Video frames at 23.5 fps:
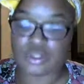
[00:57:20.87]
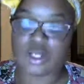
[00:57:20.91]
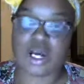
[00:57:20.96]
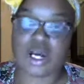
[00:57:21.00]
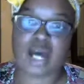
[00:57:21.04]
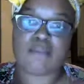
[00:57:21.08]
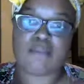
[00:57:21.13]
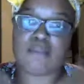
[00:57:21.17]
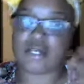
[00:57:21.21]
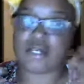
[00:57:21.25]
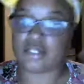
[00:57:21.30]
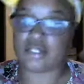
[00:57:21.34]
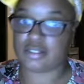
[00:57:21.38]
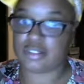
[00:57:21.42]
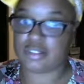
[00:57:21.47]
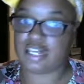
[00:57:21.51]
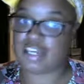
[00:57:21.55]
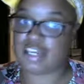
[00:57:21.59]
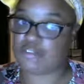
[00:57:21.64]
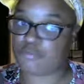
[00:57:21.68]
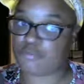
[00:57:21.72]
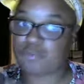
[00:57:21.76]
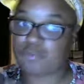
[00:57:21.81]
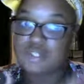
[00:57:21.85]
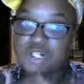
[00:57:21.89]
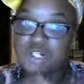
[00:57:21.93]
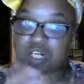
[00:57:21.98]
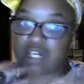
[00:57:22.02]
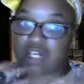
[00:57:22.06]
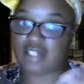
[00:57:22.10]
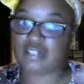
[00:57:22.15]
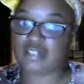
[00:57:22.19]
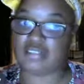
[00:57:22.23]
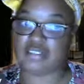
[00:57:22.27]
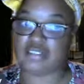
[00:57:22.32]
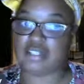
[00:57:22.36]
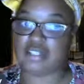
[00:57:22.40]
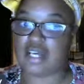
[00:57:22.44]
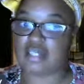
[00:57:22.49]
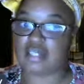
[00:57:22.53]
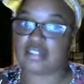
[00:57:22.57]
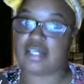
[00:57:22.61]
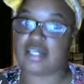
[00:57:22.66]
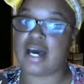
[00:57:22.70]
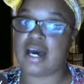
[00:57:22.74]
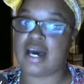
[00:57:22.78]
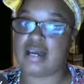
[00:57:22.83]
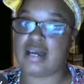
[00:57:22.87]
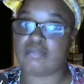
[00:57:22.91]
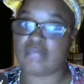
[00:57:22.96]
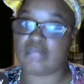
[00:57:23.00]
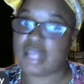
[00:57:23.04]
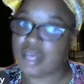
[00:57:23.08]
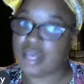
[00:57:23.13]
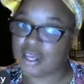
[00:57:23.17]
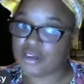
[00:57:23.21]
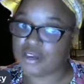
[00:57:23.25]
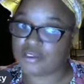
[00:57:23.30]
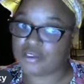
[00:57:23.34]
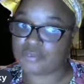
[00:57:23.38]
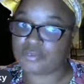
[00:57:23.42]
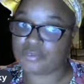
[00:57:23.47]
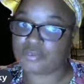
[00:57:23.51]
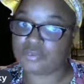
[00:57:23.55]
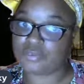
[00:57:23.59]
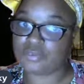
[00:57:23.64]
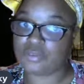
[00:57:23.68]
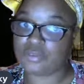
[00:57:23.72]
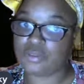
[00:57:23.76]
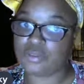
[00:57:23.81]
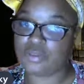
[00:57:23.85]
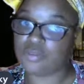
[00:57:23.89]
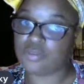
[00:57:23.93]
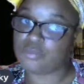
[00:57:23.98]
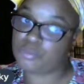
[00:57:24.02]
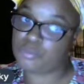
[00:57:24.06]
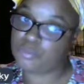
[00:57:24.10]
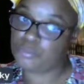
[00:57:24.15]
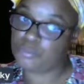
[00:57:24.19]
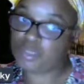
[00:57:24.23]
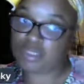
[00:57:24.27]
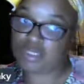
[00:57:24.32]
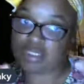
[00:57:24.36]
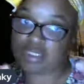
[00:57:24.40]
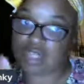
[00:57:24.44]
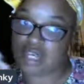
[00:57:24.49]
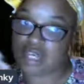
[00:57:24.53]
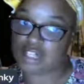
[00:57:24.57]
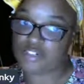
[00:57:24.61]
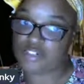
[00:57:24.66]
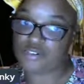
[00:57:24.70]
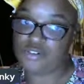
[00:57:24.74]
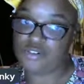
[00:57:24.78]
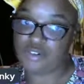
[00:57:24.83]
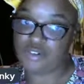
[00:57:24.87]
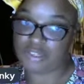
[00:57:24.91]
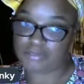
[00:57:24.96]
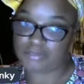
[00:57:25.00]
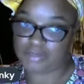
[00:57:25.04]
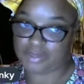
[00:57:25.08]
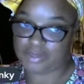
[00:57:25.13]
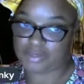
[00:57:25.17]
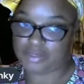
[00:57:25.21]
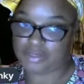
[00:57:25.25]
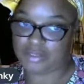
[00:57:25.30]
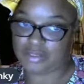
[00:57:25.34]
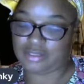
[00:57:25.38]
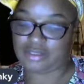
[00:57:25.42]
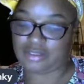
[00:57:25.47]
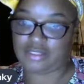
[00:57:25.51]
I might not. And we're getting to that time now. What side are you going to be on?